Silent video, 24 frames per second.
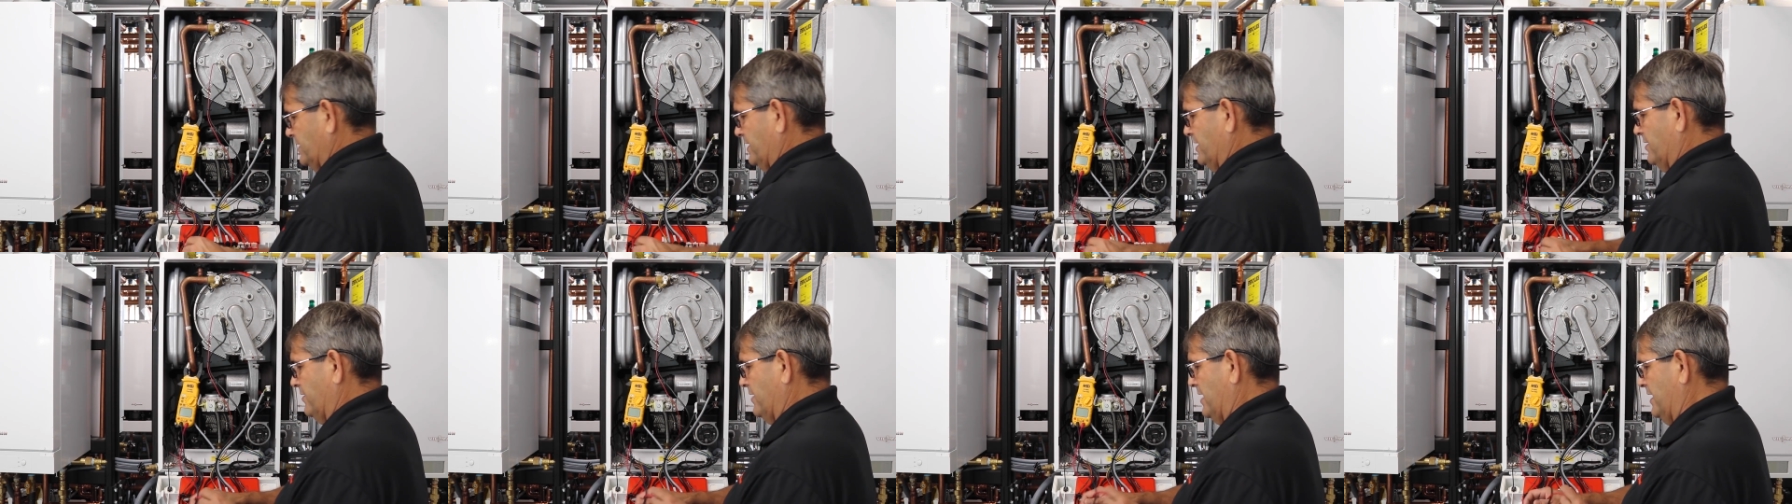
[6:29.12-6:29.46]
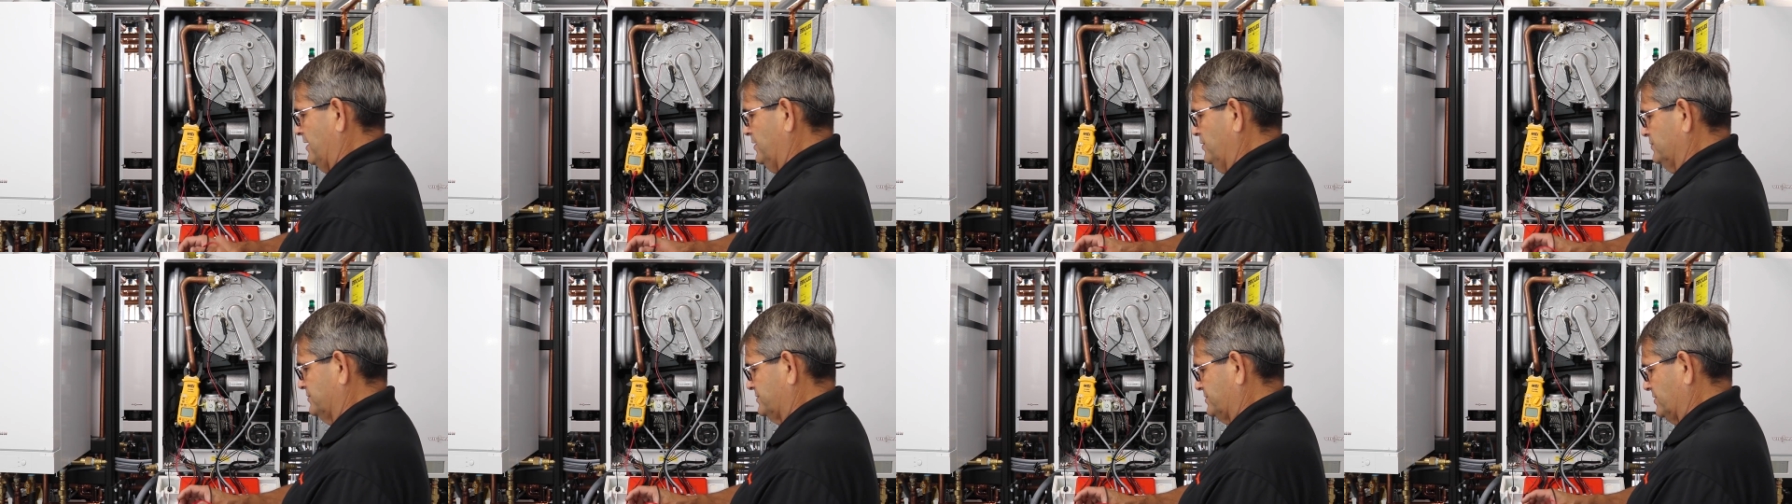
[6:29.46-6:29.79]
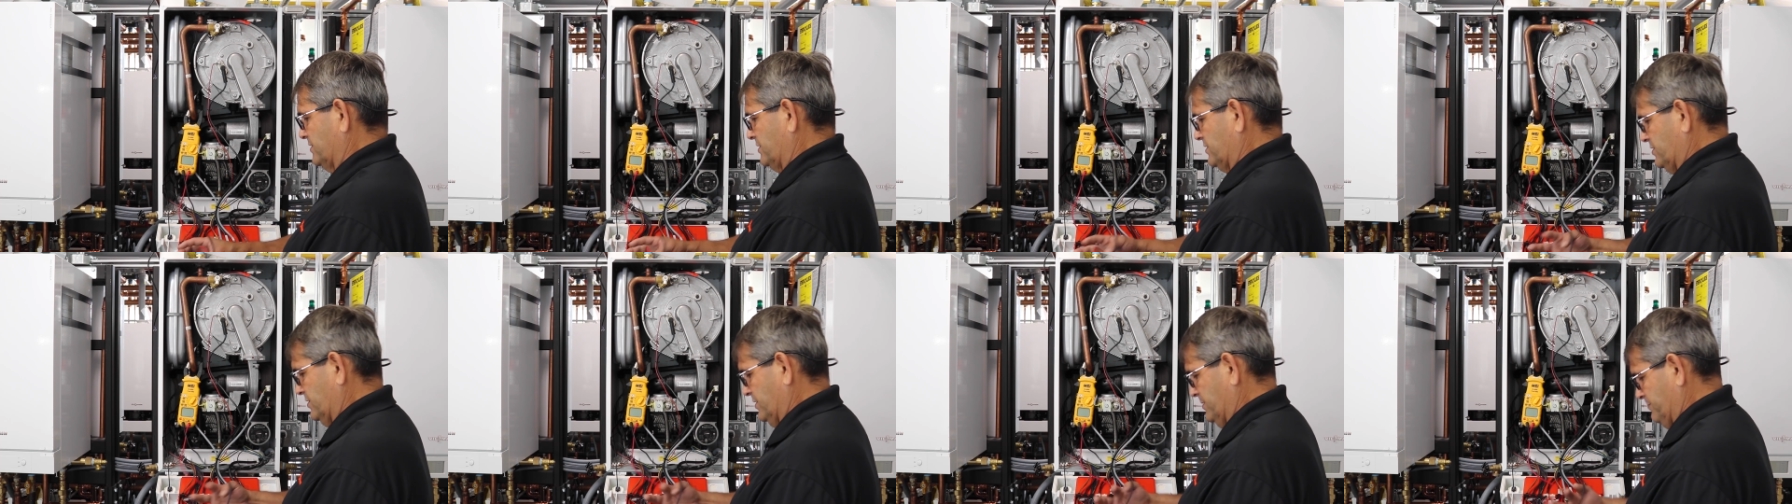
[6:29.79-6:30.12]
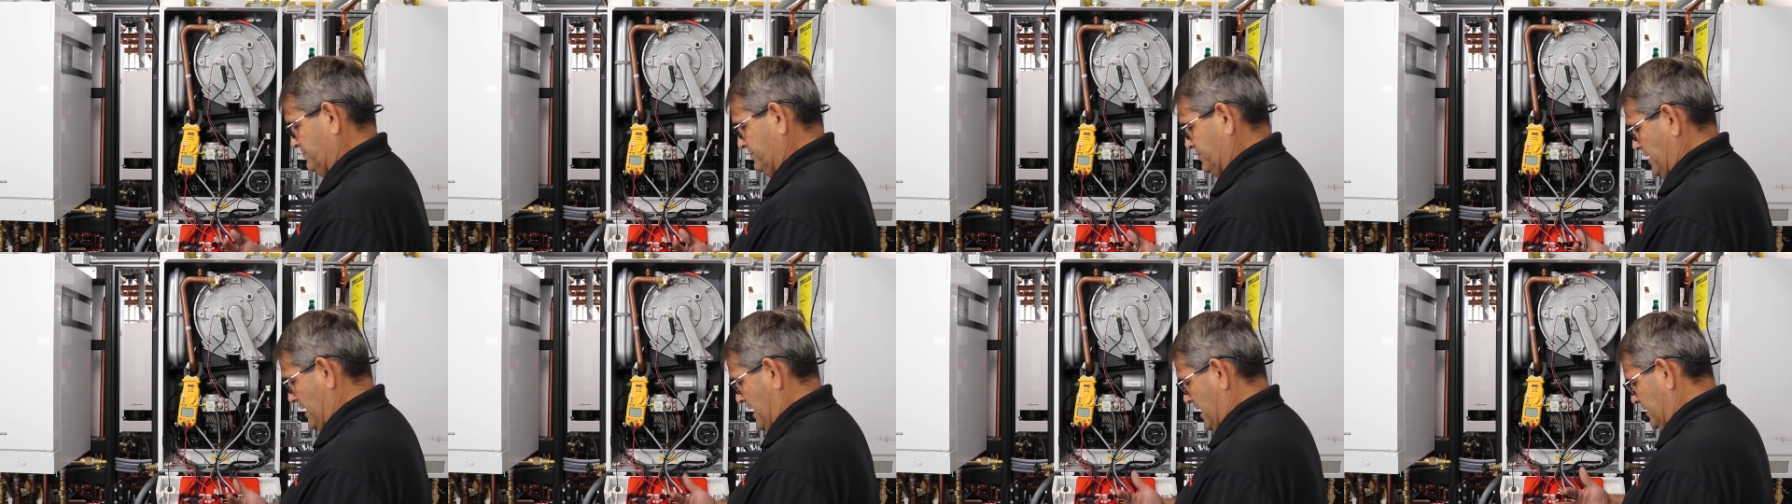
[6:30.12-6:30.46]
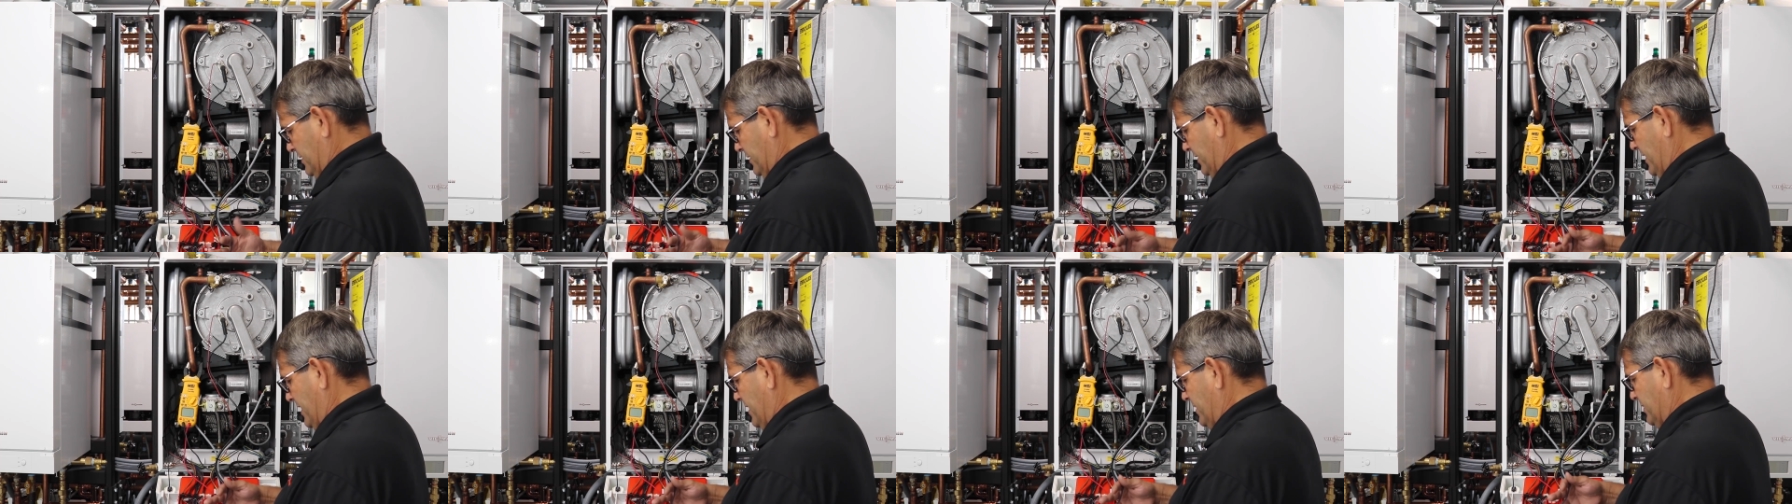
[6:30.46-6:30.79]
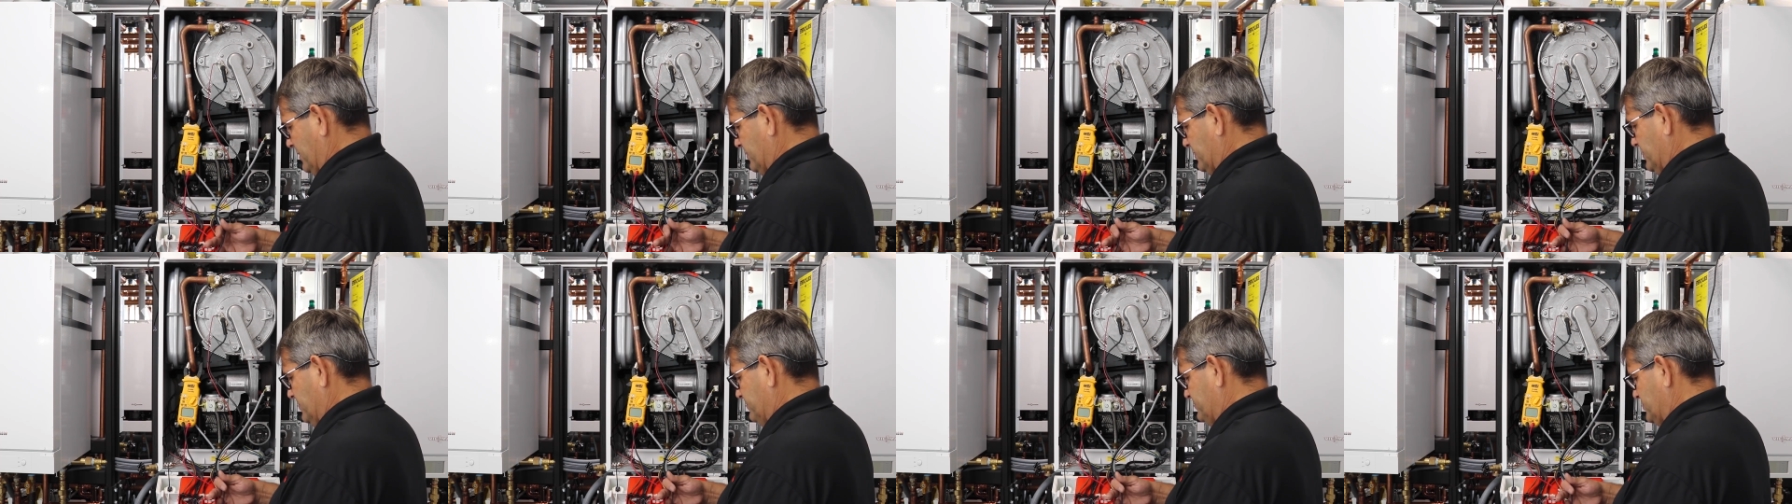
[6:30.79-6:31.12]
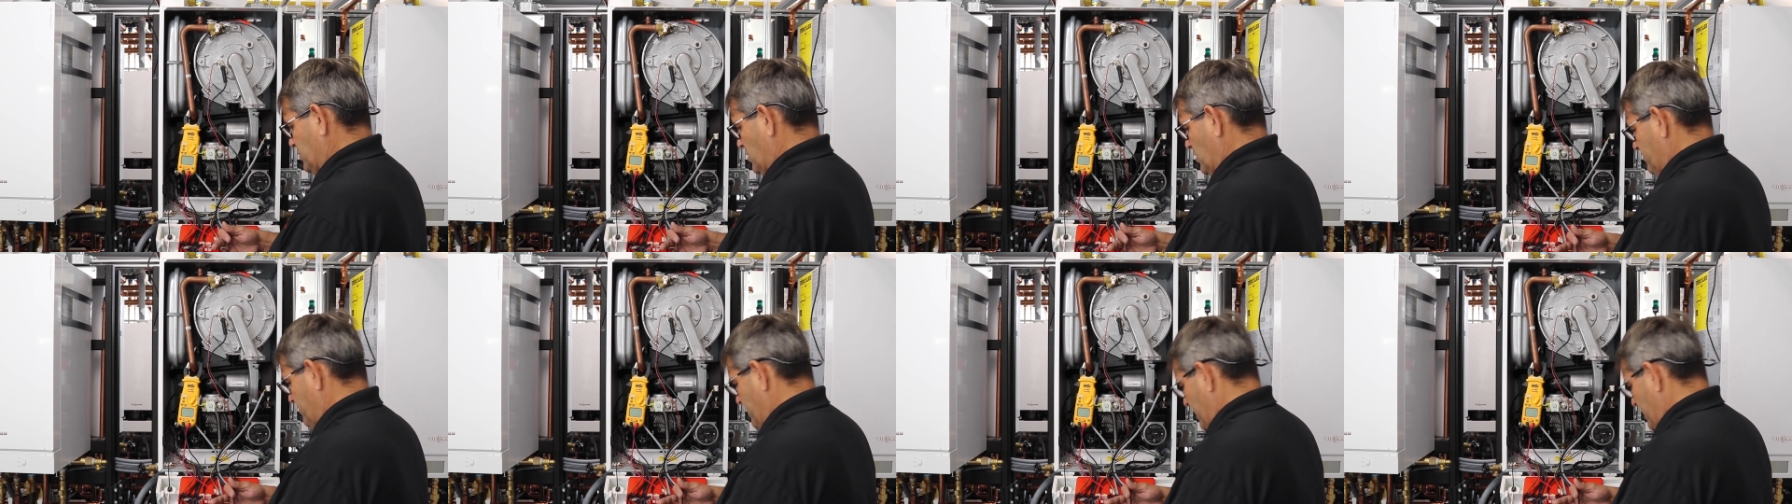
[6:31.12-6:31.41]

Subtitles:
here, I use the alligator clips on